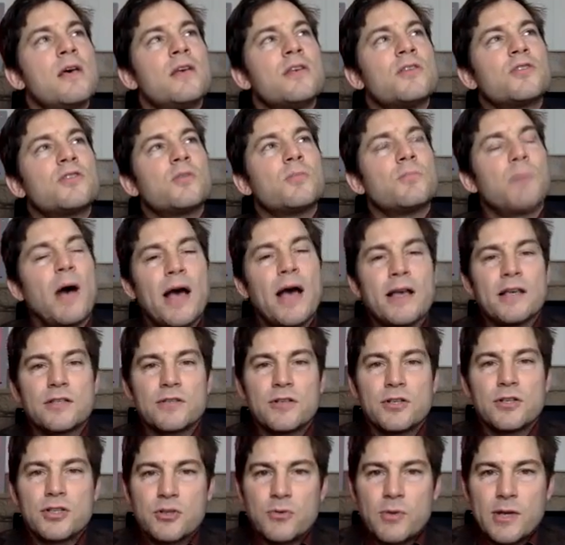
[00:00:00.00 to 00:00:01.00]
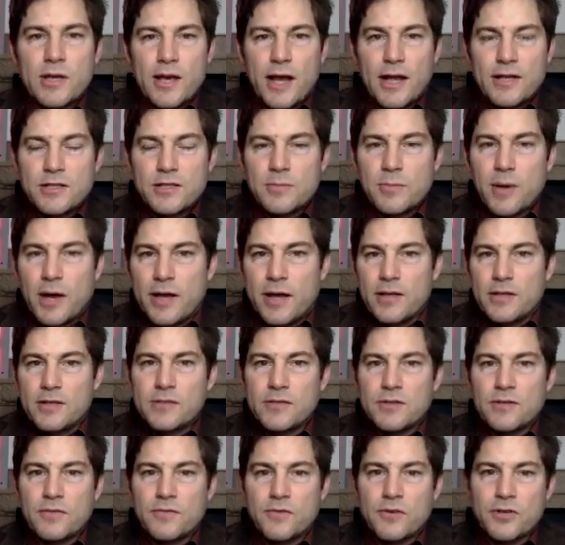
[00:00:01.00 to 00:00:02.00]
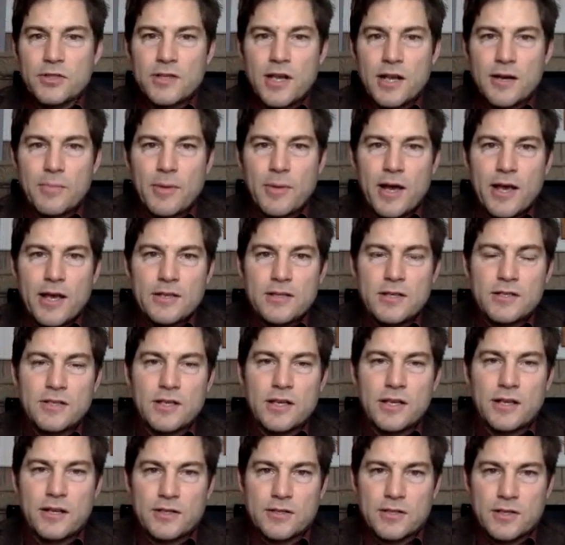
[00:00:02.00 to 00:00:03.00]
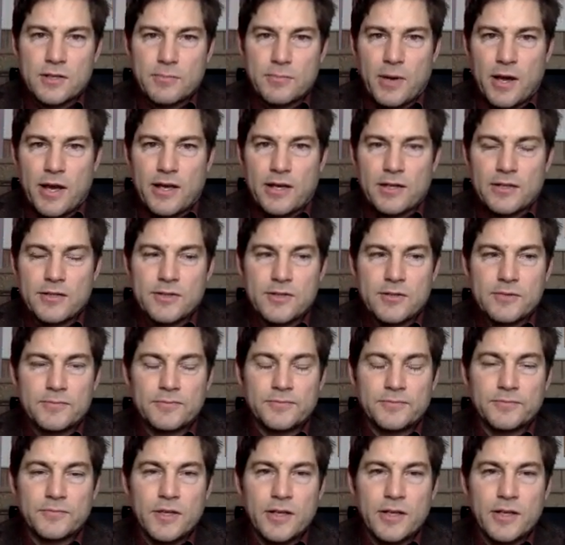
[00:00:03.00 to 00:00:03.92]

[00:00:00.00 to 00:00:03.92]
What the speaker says: So bias, there's three kinds of bias. The first kind of bias is innocent bias.